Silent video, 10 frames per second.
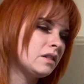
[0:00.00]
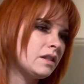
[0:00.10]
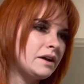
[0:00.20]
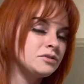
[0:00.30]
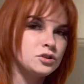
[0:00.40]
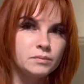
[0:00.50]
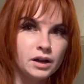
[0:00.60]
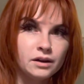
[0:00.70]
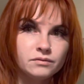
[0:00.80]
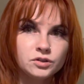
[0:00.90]
live stream
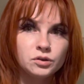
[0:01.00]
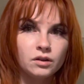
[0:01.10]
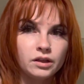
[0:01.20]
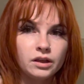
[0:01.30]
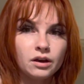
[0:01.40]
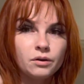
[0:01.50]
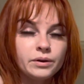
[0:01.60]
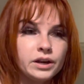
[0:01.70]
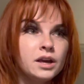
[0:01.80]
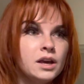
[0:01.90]
not too long ago
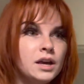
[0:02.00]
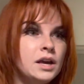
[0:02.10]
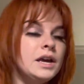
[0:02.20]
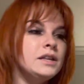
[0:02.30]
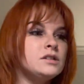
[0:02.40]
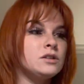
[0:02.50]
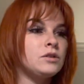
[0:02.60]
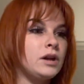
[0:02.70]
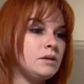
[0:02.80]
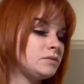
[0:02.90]
on
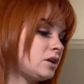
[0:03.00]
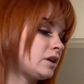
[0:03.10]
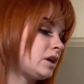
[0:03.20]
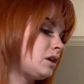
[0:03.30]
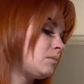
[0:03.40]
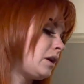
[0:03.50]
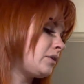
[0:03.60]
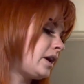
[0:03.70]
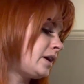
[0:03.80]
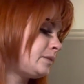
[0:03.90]
Instagram talking about
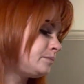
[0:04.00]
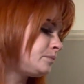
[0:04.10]
that.